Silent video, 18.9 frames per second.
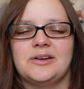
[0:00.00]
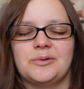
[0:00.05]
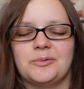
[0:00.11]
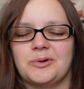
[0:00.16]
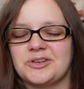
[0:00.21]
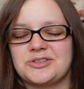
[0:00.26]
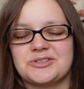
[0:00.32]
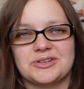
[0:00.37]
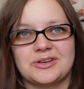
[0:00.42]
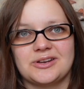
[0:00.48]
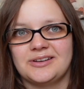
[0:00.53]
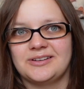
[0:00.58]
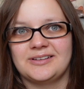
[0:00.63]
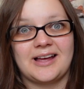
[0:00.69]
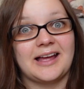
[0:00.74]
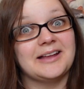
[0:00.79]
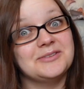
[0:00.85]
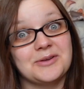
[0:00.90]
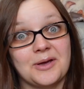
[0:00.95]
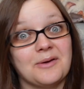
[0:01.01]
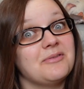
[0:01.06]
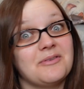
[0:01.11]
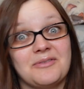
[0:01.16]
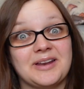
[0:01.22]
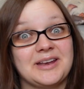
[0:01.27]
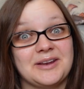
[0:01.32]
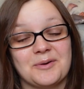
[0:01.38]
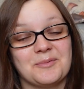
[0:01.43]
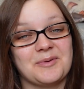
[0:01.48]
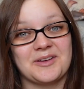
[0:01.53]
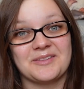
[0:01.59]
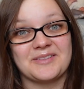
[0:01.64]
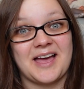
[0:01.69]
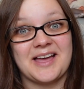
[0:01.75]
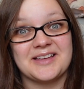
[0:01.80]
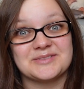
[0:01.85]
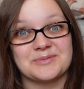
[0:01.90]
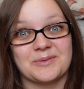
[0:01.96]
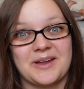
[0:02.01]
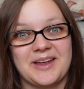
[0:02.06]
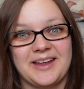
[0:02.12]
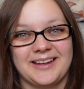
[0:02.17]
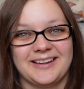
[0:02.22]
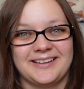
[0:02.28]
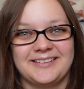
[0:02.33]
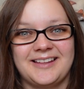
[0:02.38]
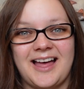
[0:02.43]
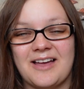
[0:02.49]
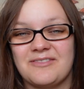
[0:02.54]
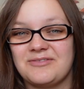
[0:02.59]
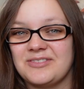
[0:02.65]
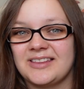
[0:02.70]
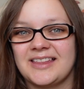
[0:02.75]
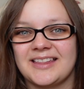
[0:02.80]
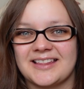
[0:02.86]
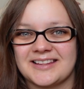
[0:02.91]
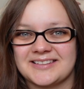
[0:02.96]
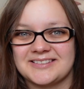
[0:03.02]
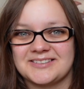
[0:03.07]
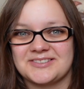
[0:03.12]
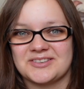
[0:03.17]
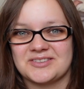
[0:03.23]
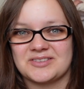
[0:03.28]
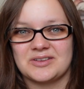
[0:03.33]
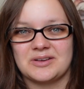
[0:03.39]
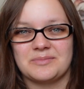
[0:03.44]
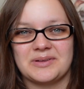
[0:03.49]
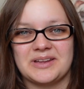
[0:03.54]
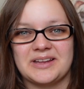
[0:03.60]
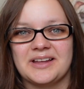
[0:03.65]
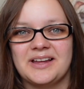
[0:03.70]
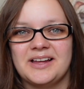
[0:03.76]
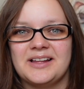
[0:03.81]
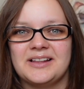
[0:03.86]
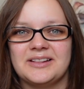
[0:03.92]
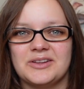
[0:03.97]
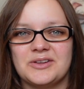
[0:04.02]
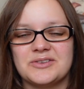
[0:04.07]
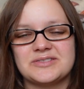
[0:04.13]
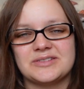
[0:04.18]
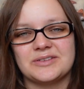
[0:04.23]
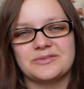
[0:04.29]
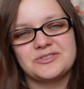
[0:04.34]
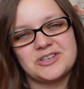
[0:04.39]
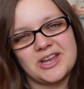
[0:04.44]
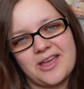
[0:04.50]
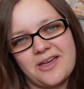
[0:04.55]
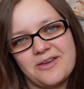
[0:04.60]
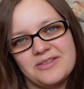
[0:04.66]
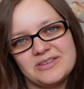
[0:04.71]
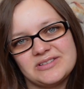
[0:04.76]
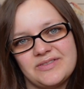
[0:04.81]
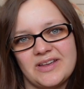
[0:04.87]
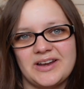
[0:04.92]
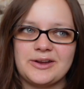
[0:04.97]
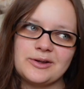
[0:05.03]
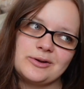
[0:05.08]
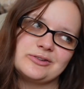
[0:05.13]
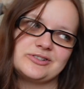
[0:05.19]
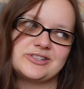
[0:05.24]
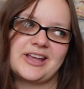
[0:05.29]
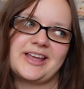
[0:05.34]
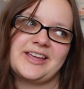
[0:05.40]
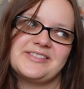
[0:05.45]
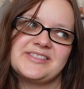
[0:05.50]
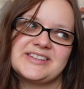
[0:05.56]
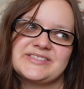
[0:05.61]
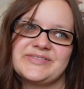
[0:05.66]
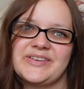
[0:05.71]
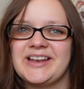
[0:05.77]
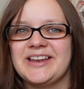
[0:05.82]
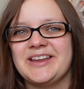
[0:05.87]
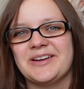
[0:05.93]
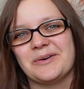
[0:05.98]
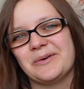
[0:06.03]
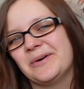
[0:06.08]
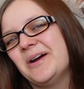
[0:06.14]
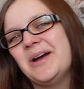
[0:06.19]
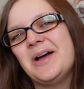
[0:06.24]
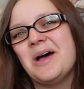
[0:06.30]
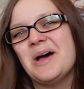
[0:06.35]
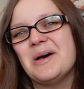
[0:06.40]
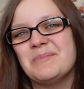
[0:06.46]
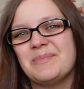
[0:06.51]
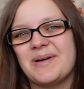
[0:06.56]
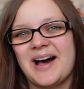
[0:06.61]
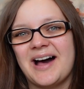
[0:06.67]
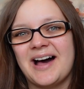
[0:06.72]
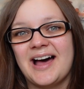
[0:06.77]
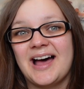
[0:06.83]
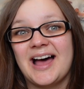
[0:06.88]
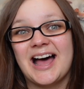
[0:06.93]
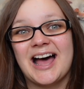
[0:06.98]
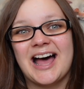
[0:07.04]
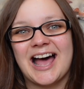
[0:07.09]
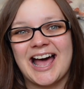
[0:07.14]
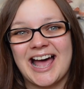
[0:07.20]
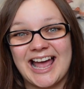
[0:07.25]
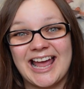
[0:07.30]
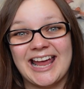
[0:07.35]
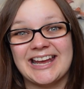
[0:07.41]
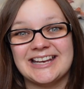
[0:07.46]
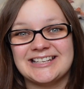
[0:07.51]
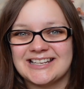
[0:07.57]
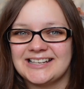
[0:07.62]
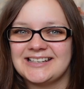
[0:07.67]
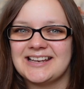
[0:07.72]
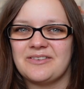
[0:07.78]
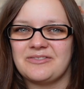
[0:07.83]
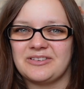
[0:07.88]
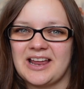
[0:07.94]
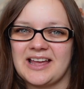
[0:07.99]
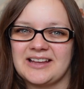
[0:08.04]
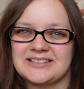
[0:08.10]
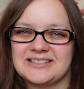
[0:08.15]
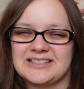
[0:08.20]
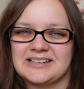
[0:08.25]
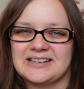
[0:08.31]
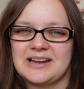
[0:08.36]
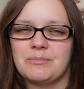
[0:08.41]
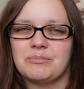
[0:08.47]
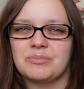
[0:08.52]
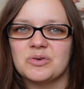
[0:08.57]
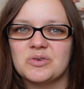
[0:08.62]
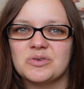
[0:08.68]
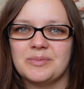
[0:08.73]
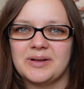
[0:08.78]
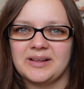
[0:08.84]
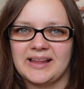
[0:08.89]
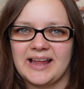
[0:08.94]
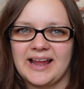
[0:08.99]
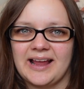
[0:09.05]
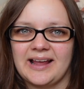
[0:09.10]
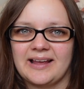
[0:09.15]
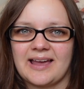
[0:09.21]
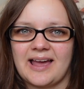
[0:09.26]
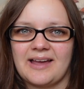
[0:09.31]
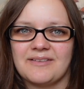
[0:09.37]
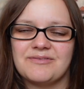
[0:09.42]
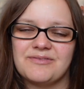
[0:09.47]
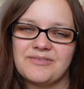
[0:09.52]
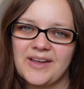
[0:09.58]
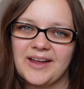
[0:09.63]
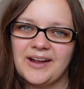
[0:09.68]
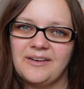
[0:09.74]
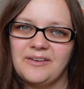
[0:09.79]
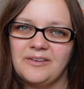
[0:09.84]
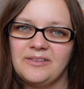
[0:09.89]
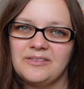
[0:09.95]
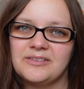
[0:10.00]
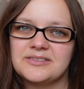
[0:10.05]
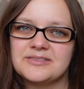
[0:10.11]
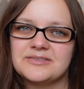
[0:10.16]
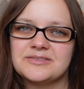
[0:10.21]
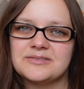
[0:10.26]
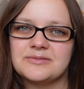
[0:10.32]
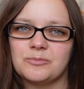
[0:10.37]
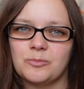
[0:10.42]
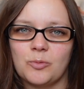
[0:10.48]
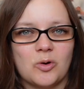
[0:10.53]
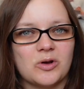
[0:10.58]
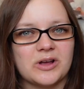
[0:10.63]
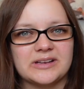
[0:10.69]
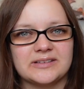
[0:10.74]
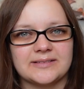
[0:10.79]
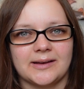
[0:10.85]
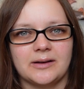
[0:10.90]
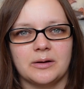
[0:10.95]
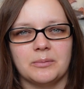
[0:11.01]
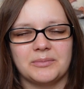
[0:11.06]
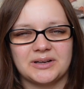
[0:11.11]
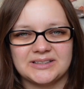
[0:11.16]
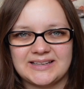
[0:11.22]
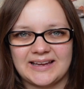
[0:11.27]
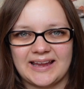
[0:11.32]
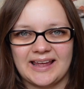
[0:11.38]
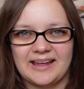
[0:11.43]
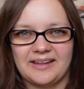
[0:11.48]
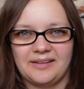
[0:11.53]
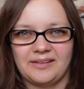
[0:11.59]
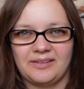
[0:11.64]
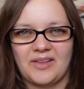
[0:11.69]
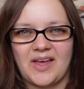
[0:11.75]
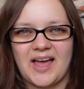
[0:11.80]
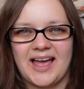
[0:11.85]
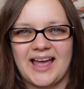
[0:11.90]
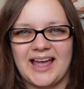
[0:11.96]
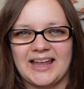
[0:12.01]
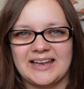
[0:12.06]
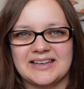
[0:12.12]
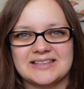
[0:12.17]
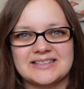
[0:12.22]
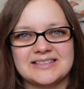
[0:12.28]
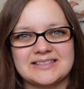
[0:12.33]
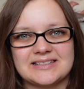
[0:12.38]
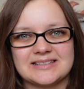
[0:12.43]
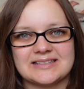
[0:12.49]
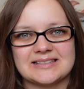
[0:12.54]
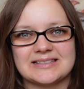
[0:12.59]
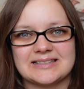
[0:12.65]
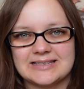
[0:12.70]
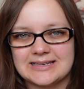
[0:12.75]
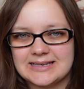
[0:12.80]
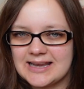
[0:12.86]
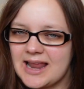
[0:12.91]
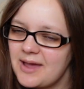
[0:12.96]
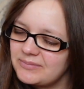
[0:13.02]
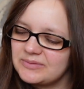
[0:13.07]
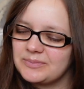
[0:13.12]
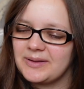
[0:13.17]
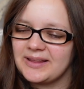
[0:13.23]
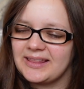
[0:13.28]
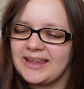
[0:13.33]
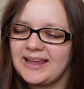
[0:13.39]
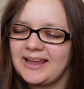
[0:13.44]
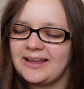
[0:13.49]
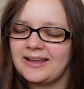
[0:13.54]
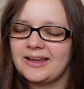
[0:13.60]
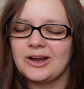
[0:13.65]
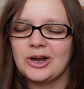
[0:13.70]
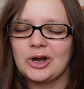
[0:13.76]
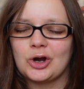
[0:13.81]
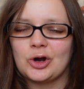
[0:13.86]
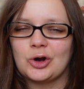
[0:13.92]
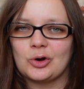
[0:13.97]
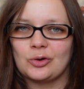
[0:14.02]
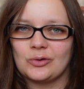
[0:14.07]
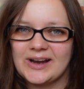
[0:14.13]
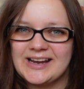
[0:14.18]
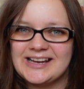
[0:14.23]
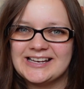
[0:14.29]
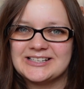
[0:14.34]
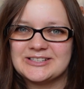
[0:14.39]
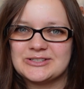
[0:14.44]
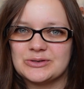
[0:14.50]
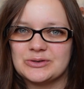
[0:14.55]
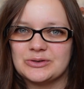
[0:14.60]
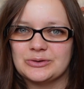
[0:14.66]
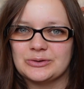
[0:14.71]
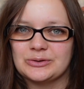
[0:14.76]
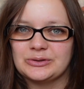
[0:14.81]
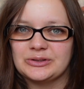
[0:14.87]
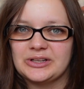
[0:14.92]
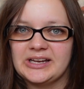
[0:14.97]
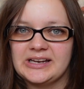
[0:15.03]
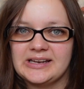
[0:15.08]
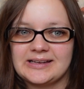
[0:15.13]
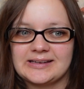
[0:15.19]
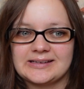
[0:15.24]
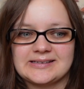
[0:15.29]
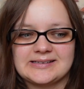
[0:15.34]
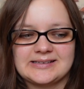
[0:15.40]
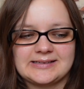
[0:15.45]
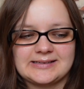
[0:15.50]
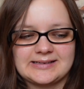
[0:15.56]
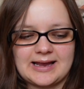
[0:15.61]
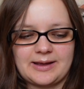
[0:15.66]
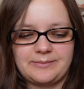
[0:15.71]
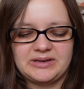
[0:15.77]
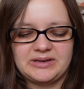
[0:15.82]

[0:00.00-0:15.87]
which I do have a video about that as well. I feel like this is just going to be lots of check out this video, check out this video. But I did have an accident. I broke my leg. I fell walking down a muddy hill and snapped my leg right into, like, I